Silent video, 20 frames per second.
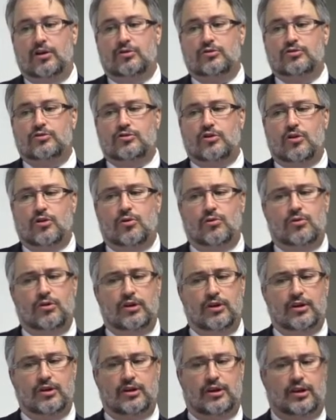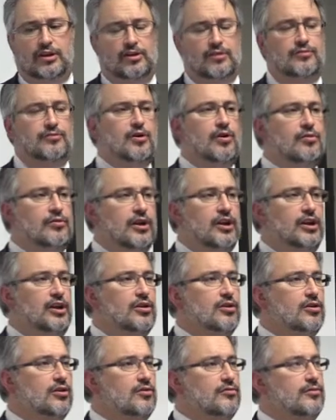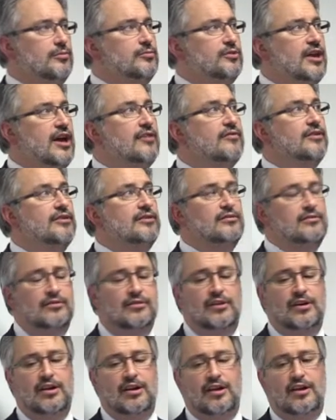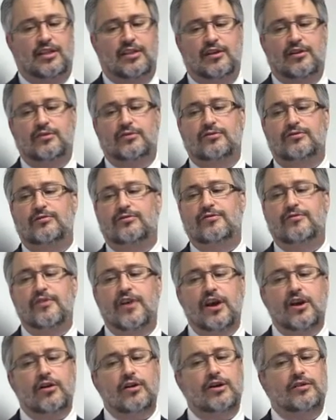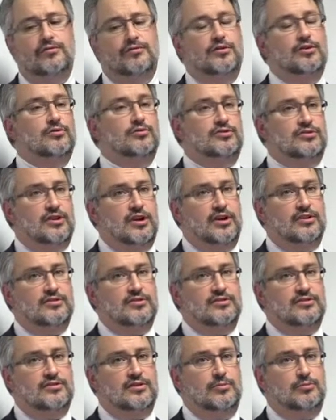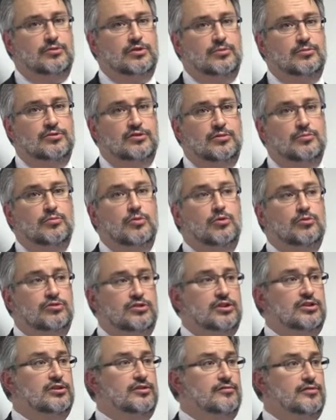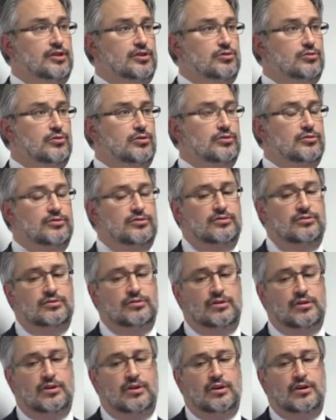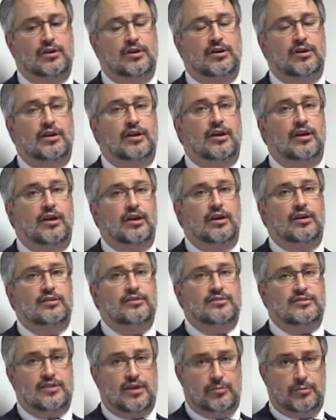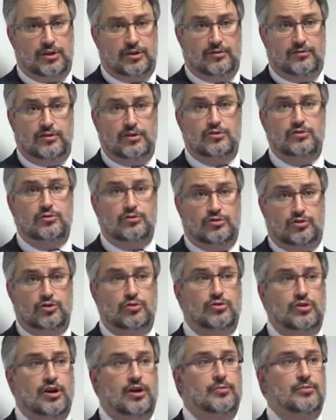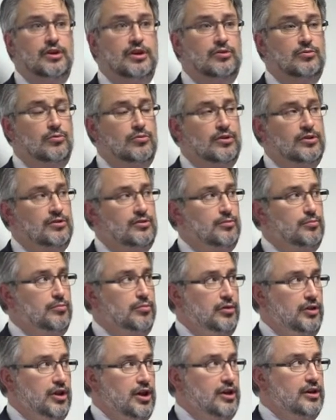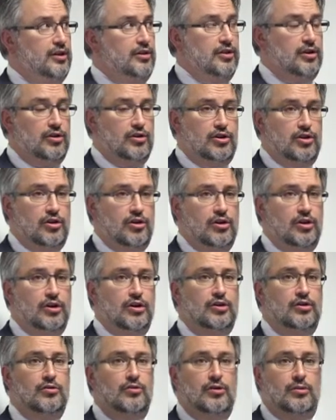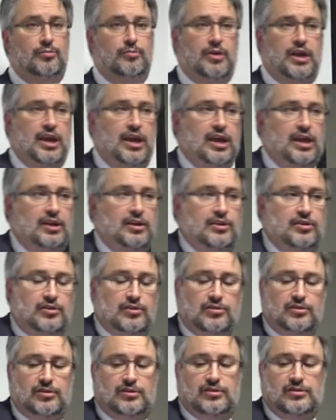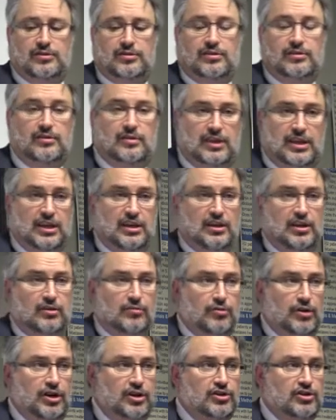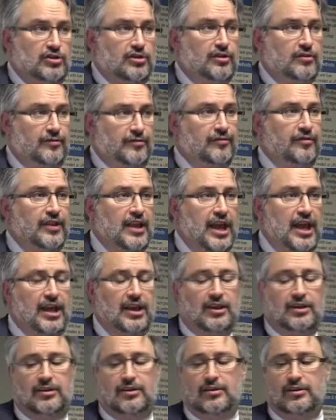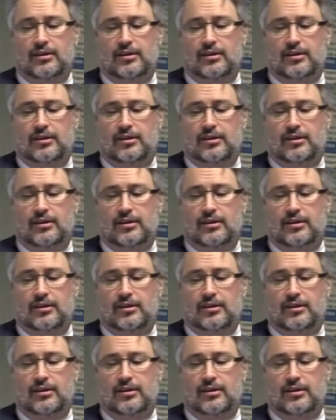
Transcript: So, you've already heard from Devin. There's very few signs and symptoms in most individuals. Some individuals do come in with blood in their urine or pain in their kidney region, their flank.